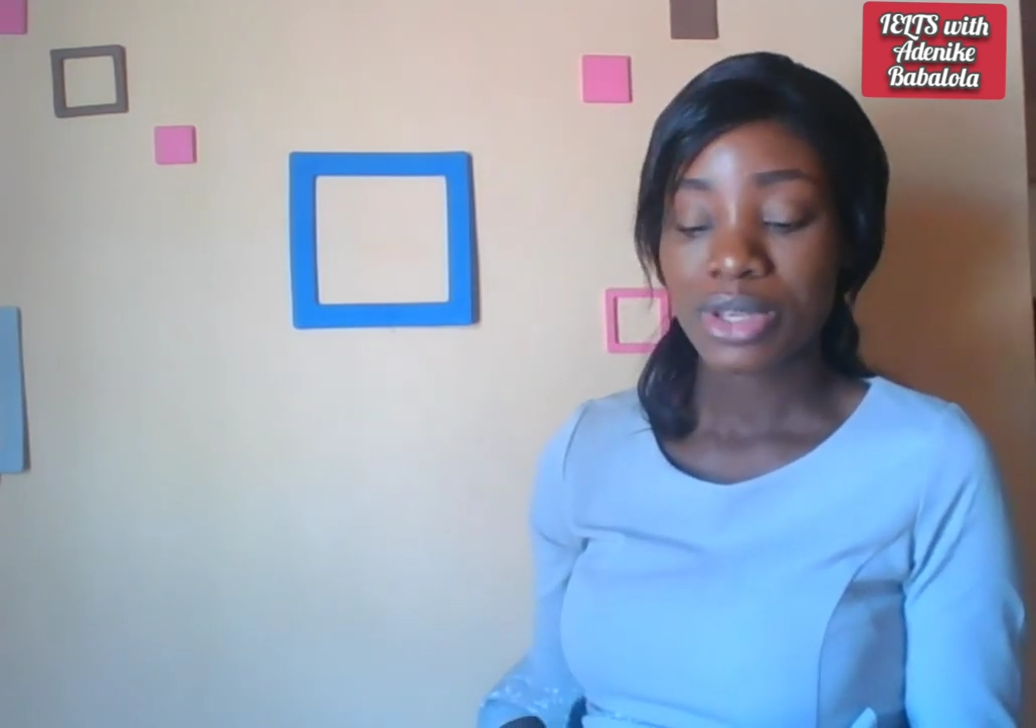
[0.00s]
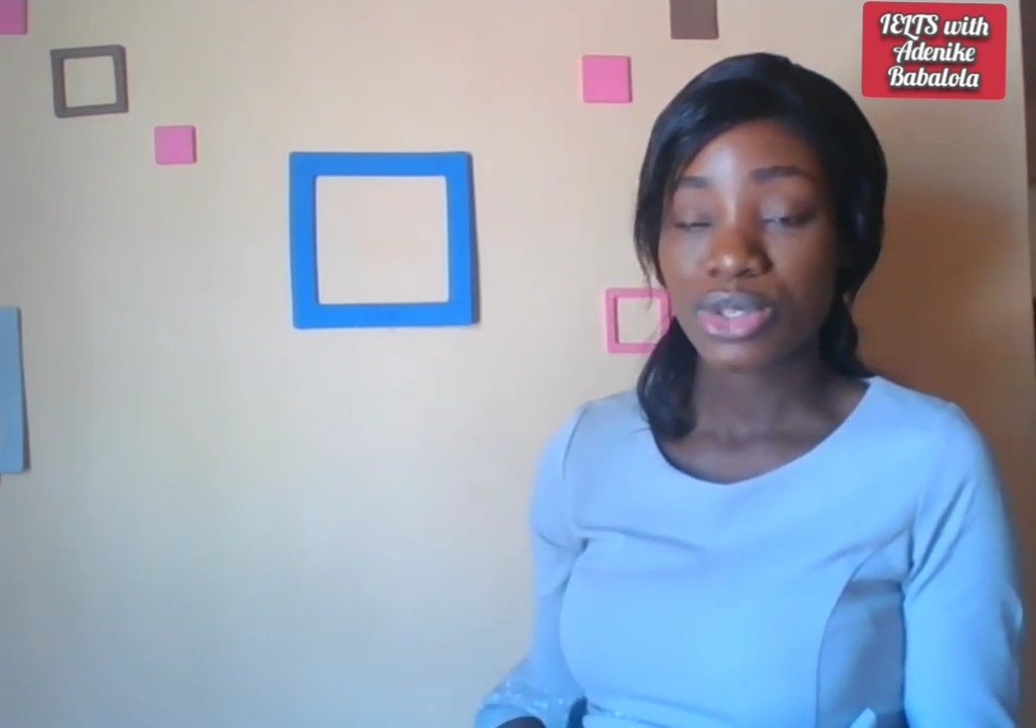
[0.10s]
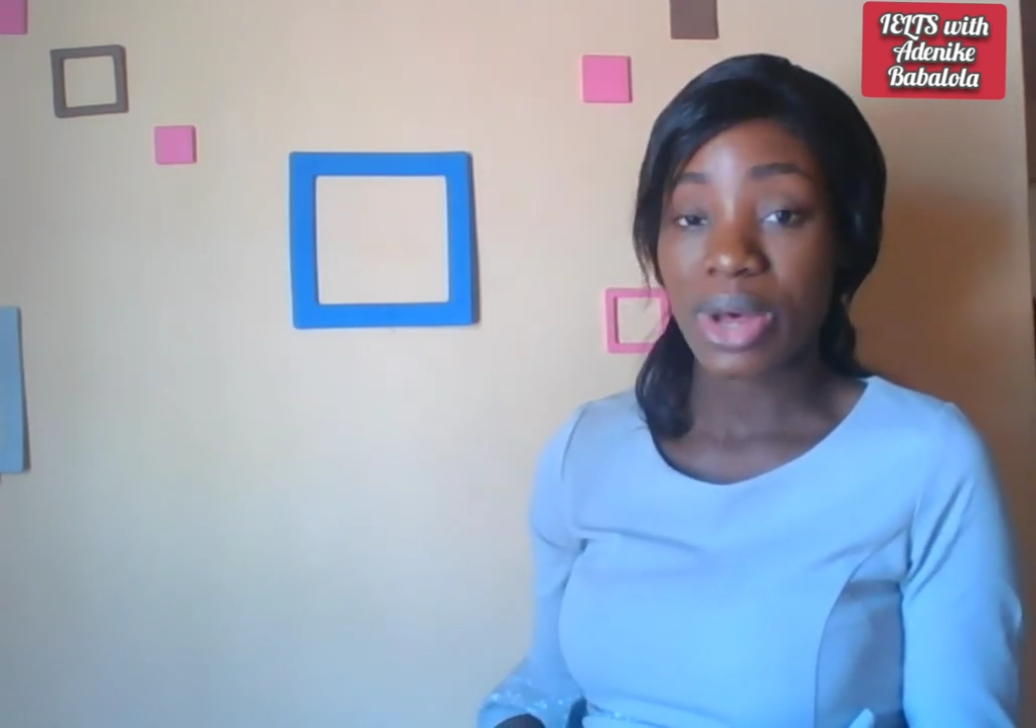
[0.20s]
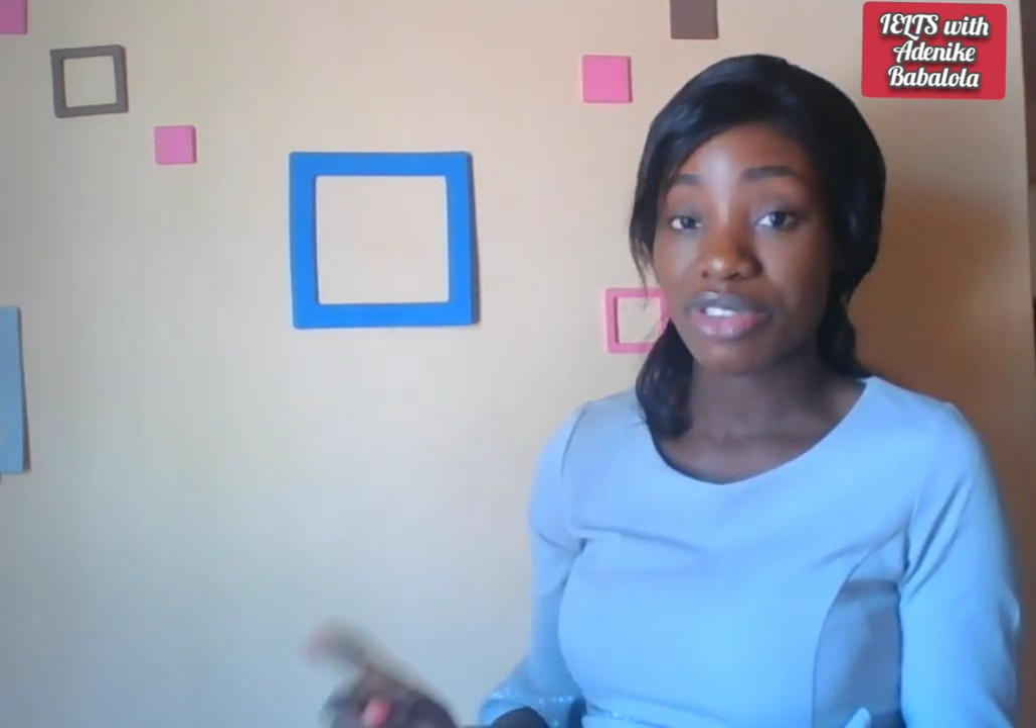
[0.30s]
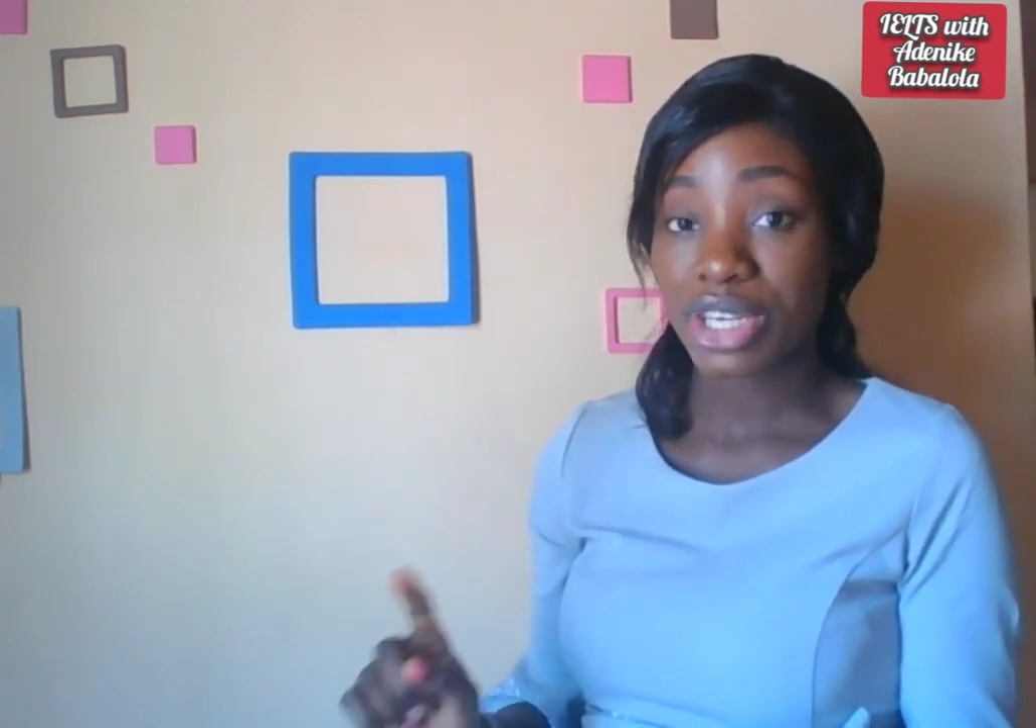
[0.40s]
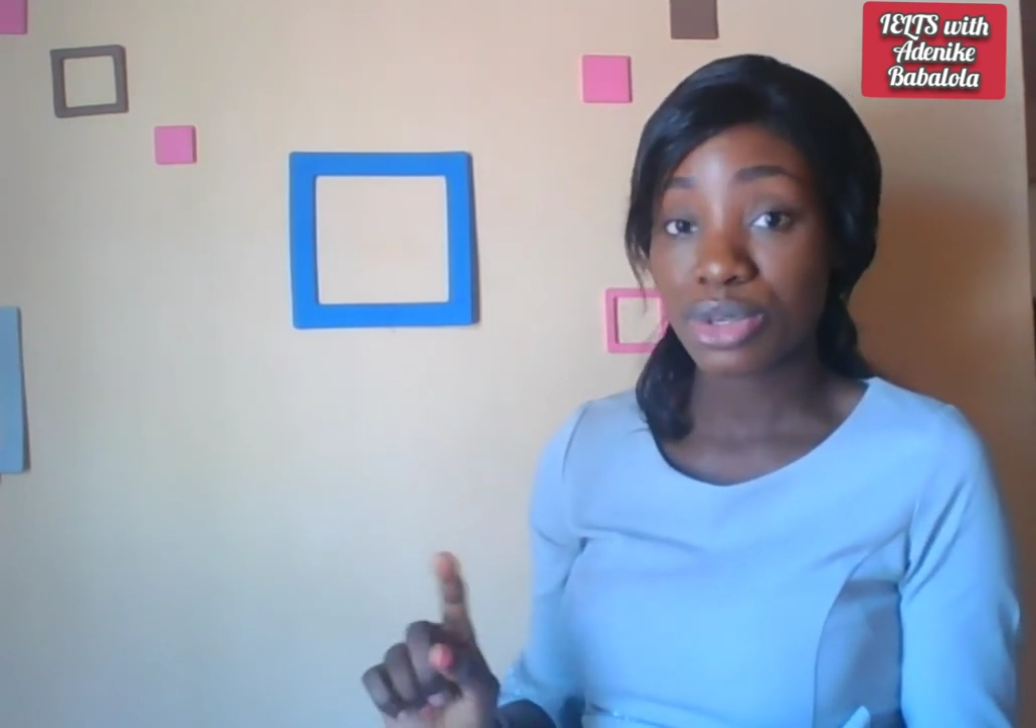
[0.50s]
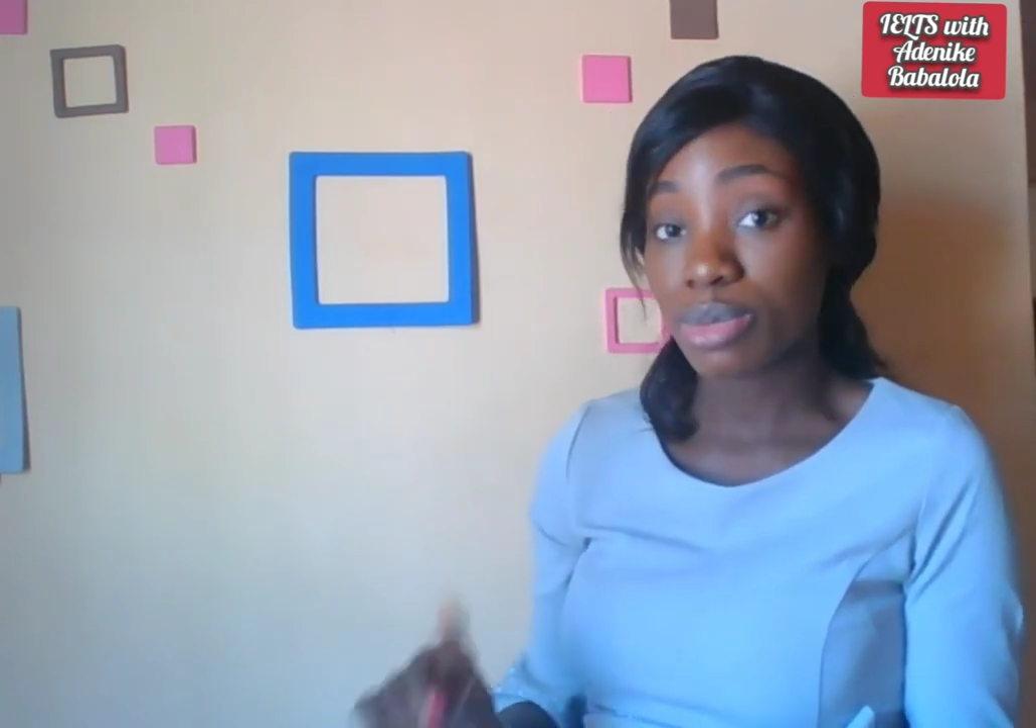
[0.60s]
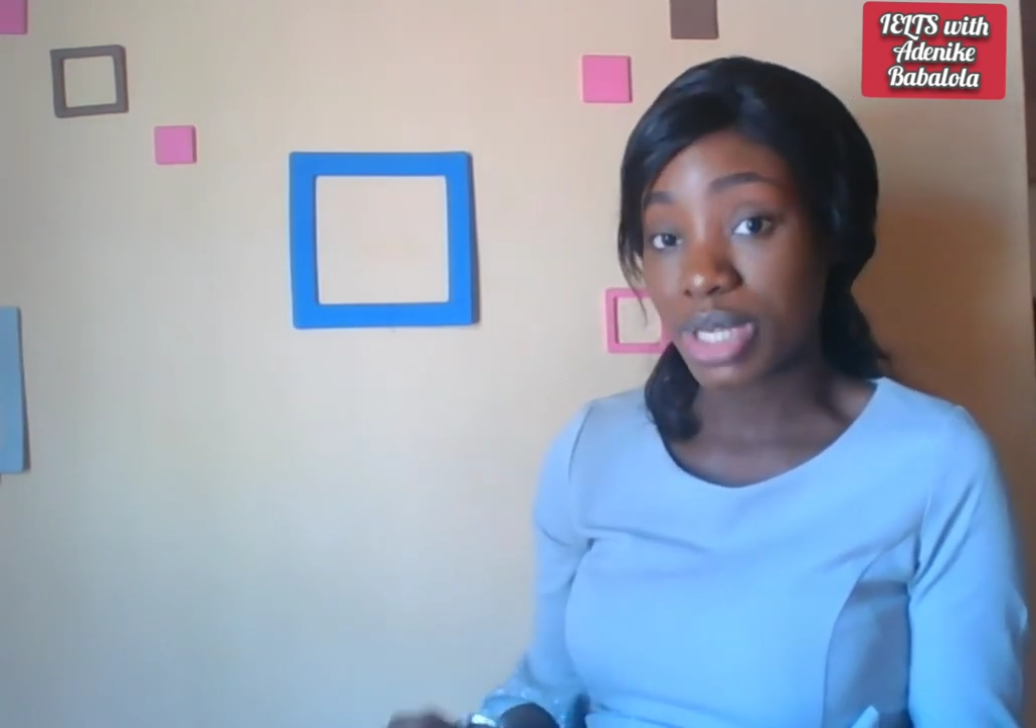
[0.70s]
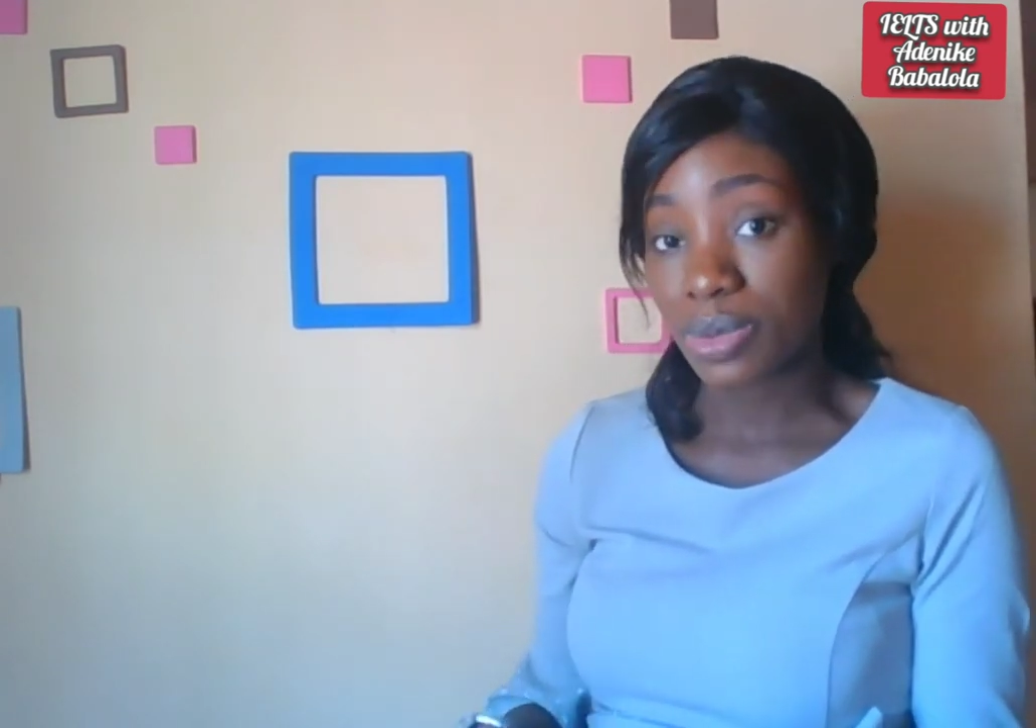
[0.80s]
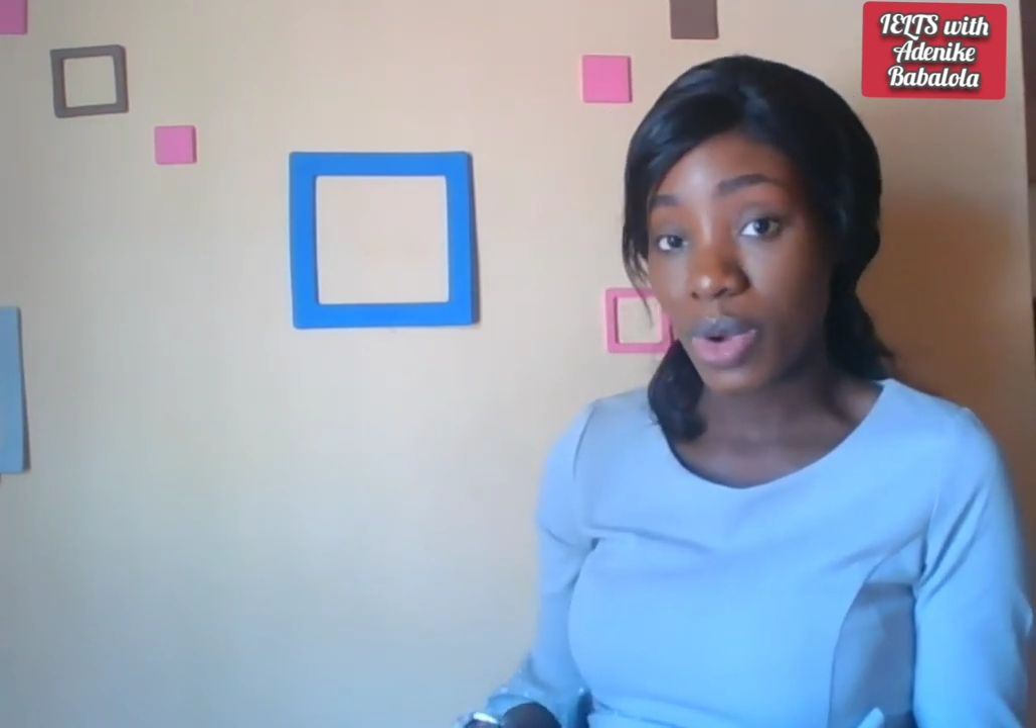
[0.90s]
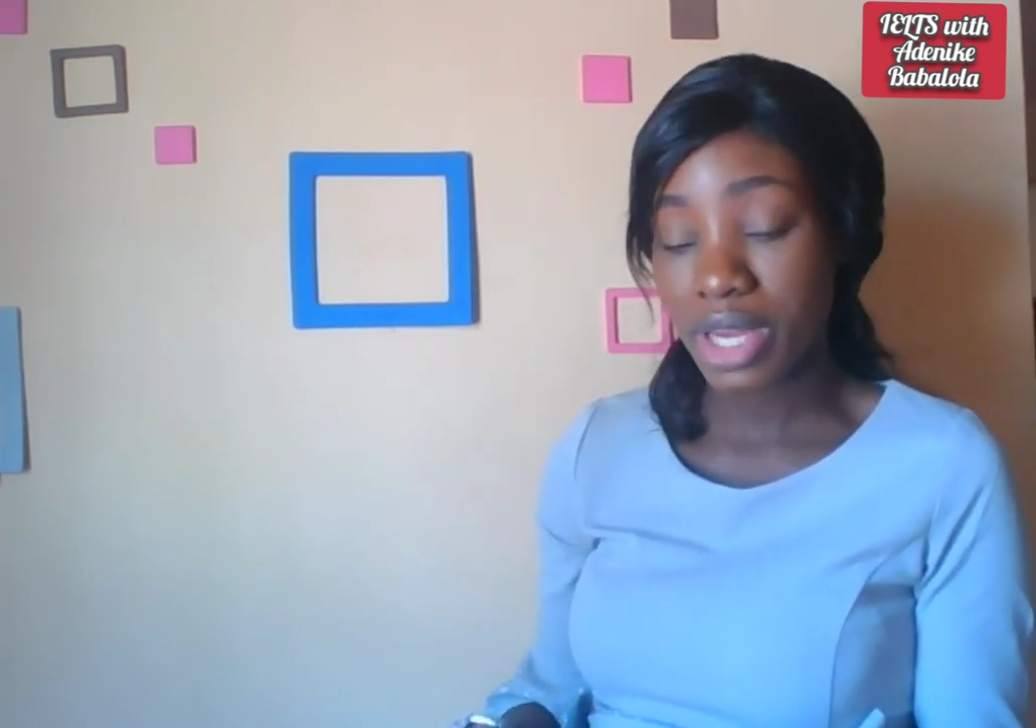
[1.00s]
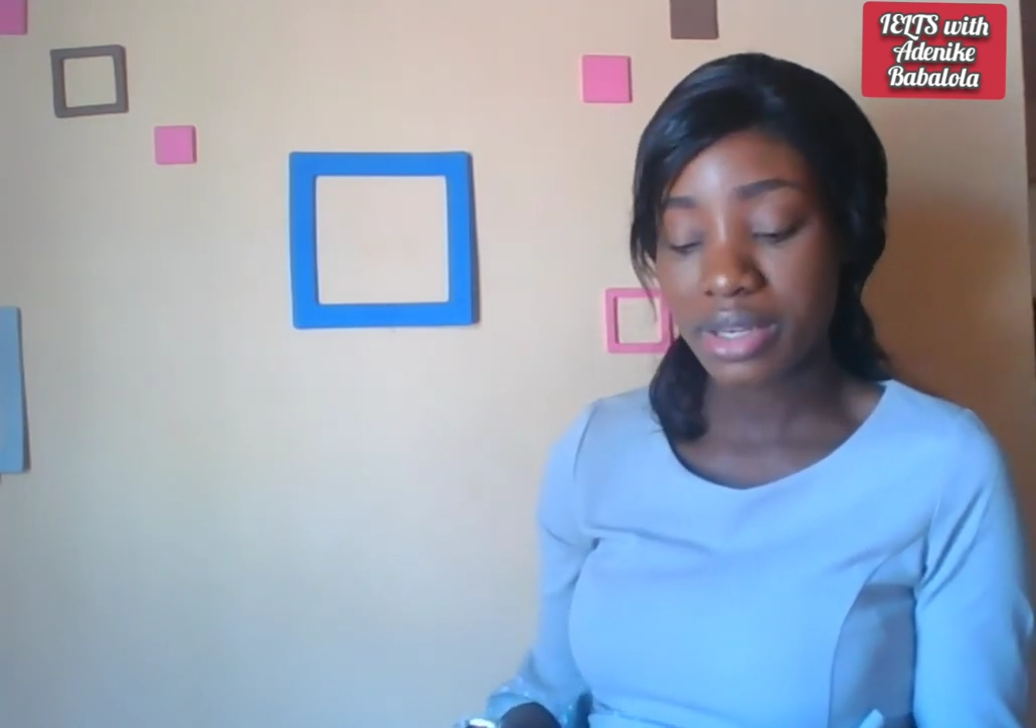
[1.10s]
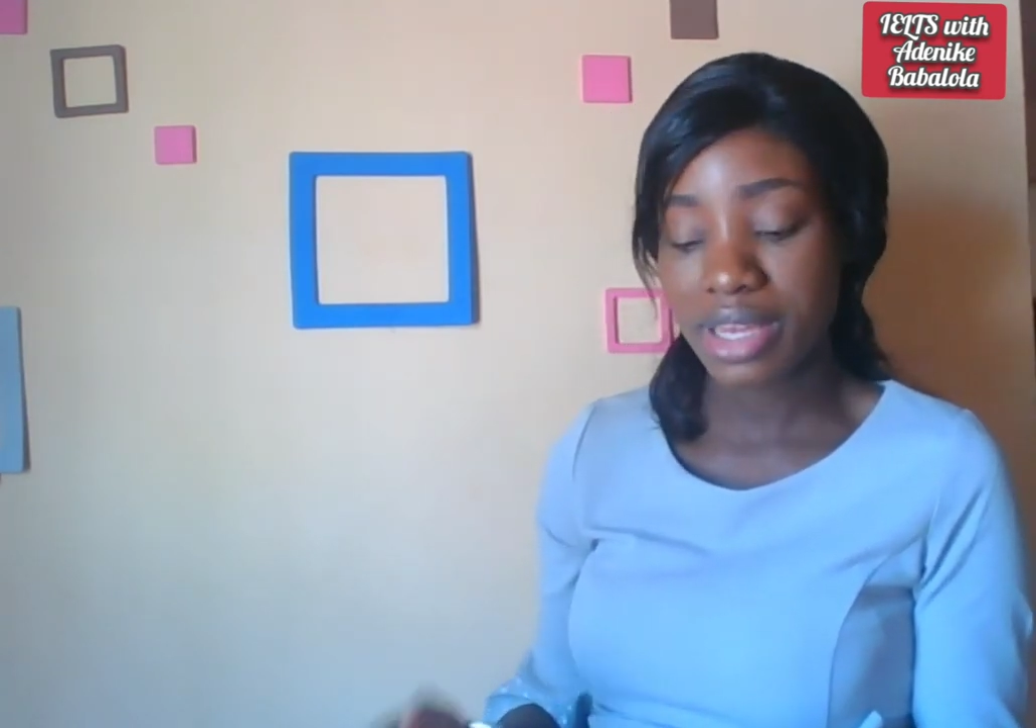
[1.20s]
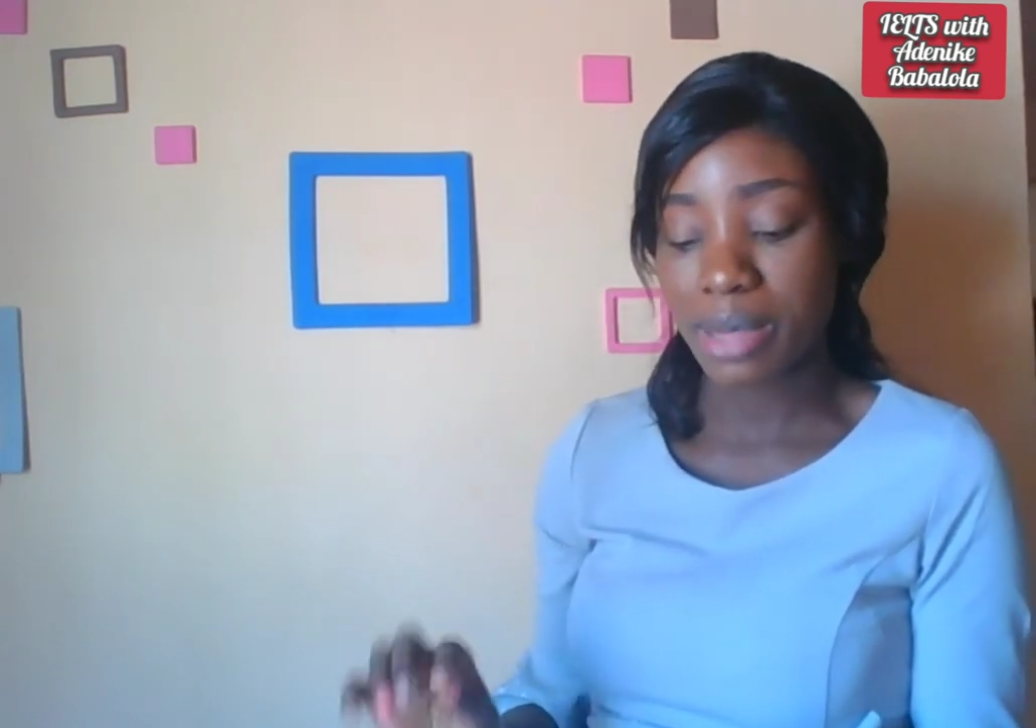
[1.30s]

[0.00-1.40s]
So I've read you body 1